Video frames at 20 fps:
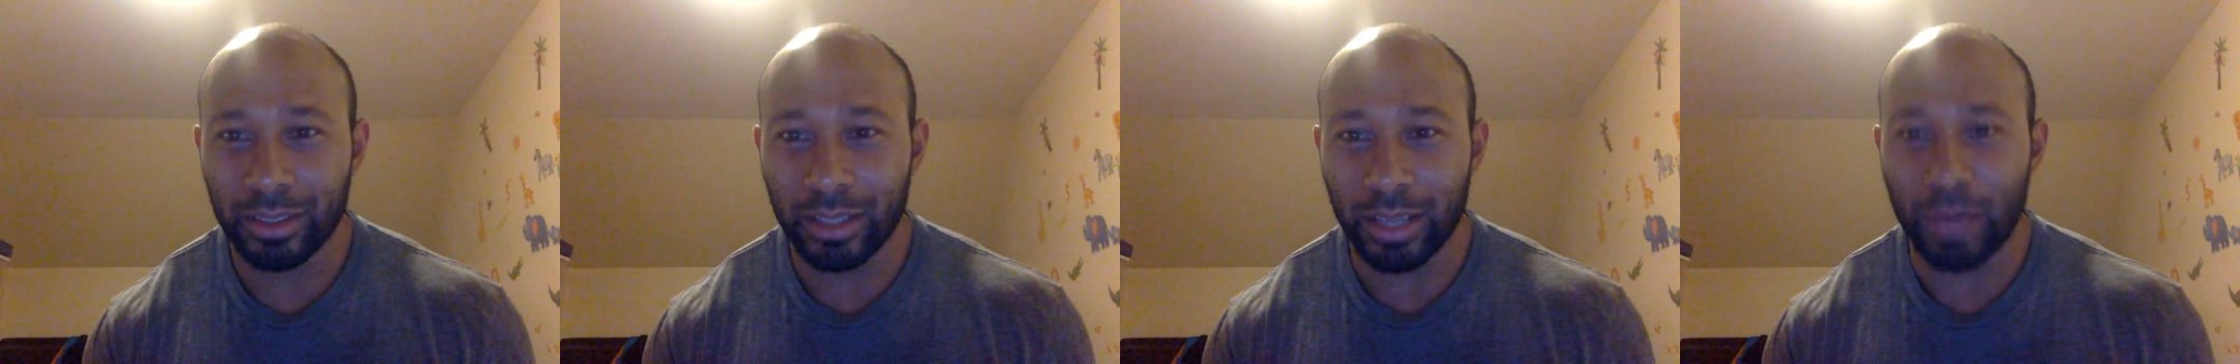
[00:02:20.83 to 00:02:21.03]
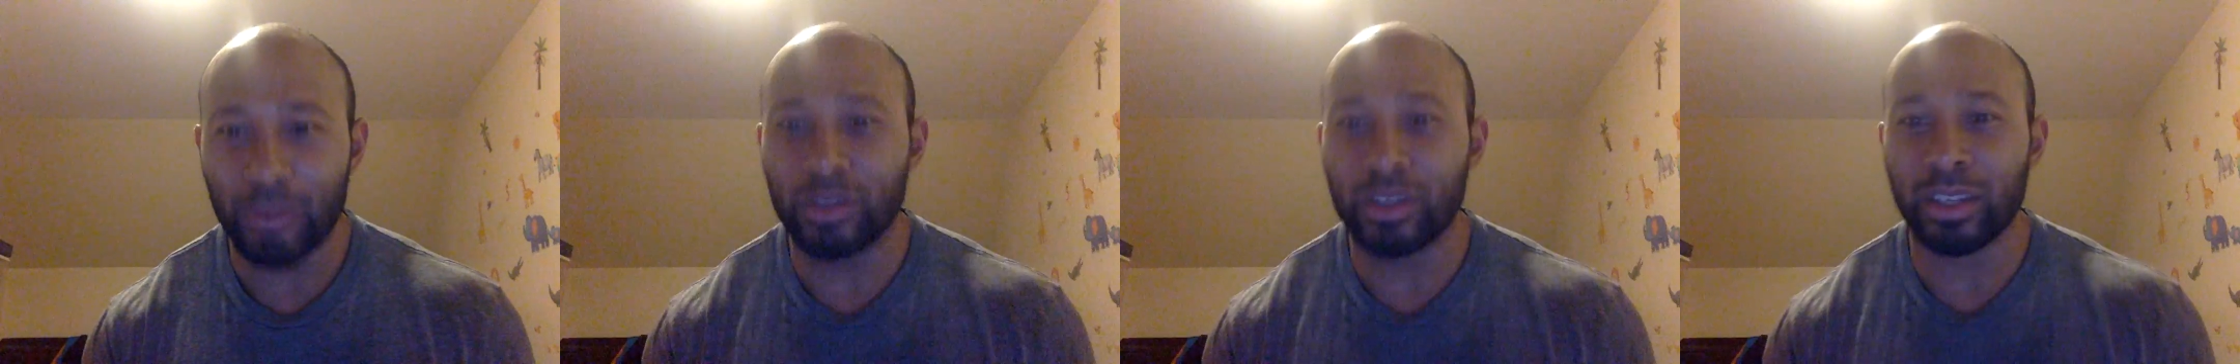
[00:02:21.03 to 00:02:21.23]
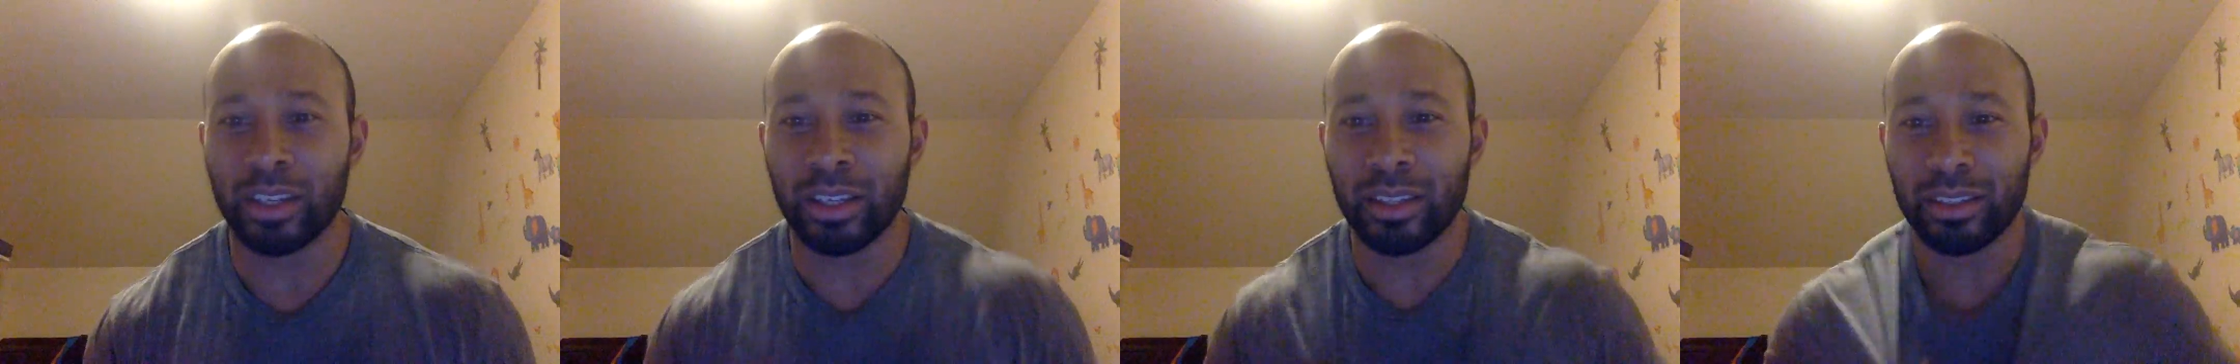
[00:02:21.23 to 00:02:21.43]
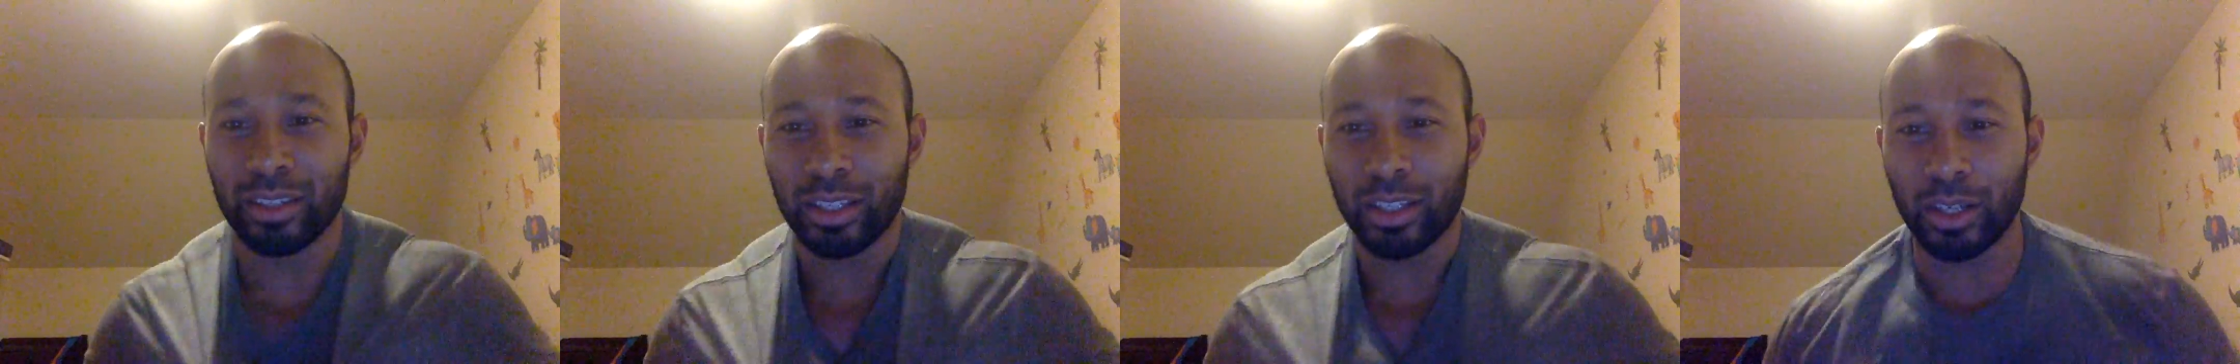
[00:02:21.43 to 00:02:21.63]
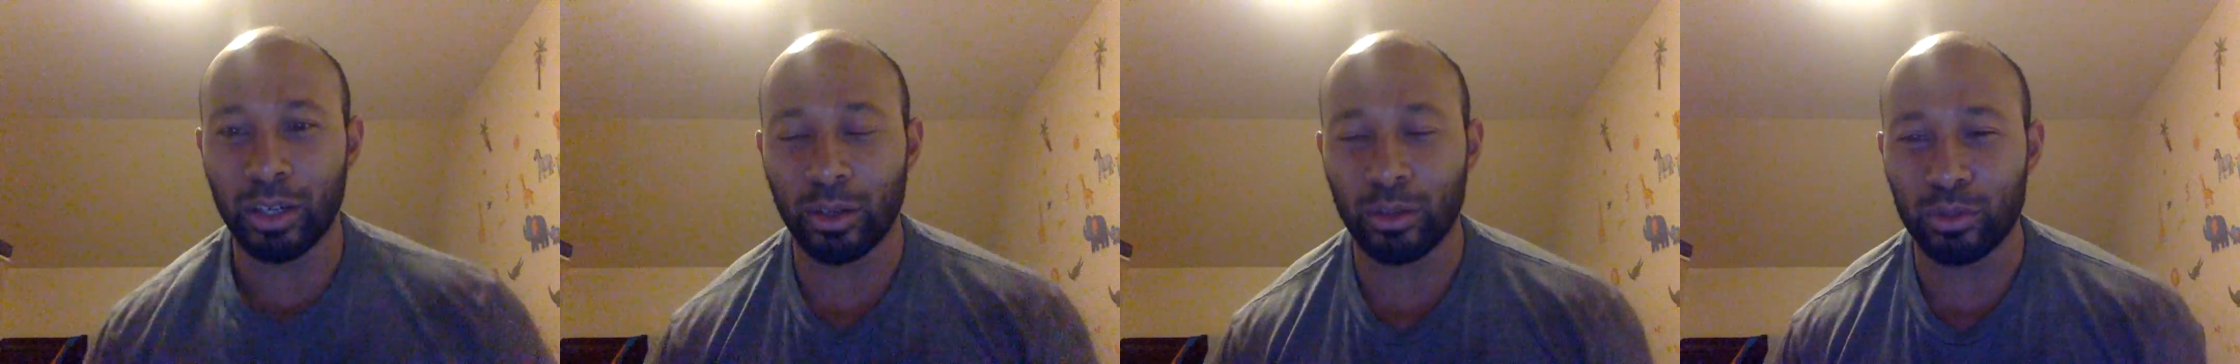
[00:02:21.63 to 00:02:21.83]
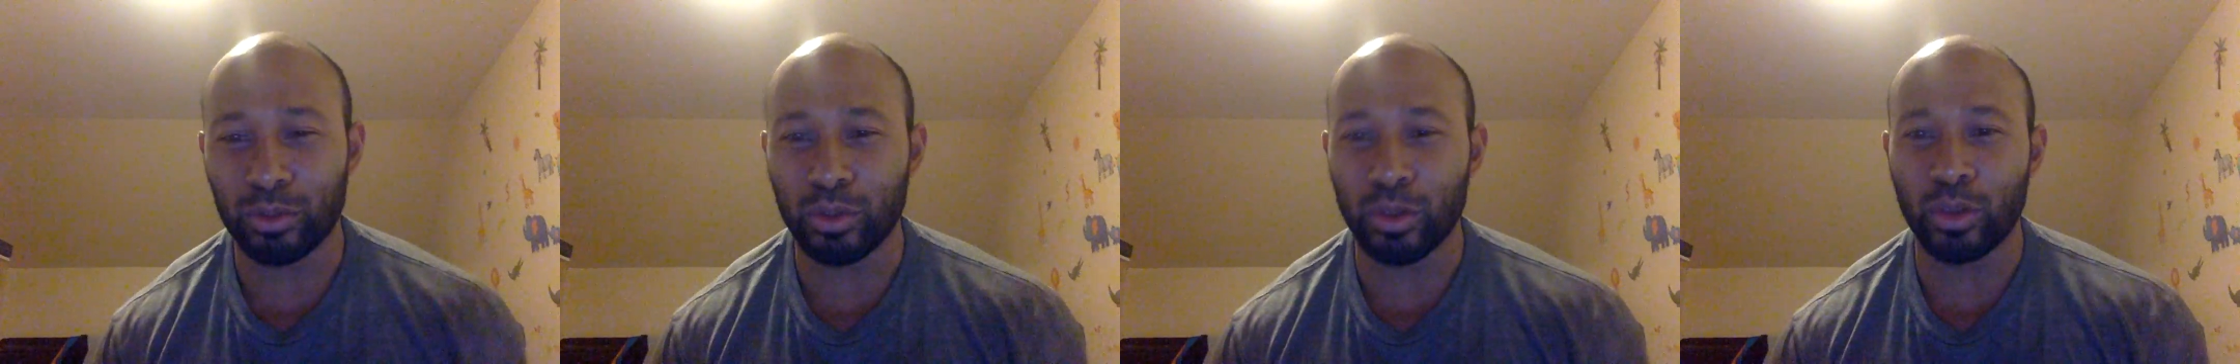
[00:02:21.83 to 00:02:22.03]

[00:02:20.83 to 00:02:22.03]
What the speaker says: I was